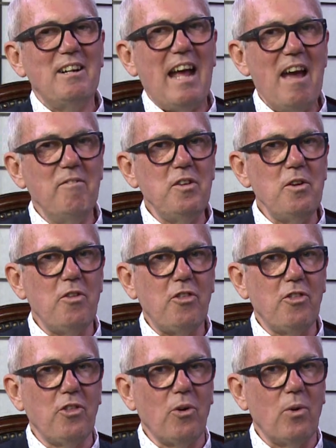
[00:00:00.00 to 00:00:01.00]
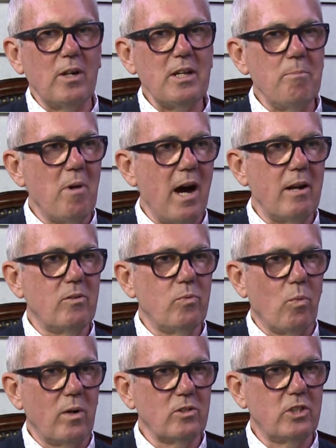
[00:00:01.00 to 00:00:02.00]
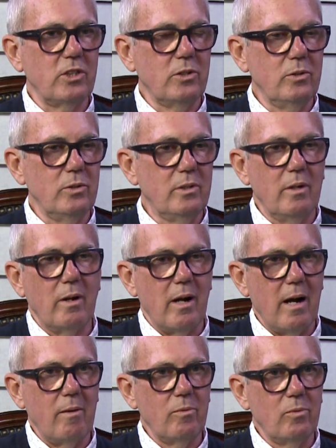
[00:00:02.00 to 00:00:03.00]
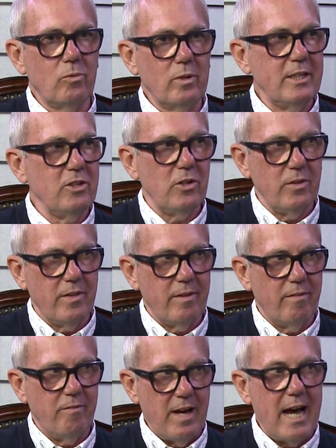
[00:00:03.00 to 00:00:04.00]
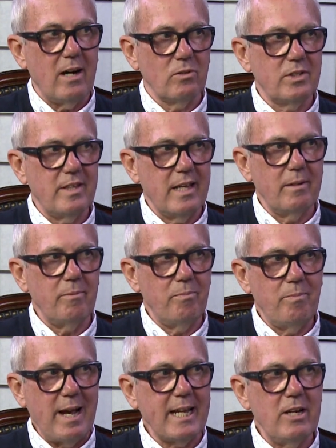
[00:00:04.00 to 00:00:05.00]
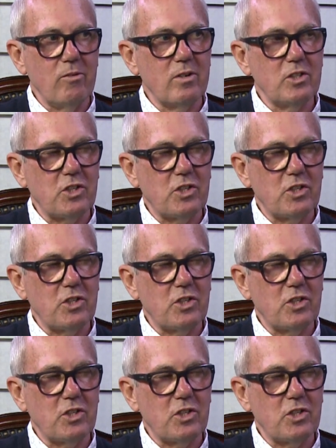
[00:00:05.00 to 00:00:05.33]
Have you thought you might want to renew the vows that back here in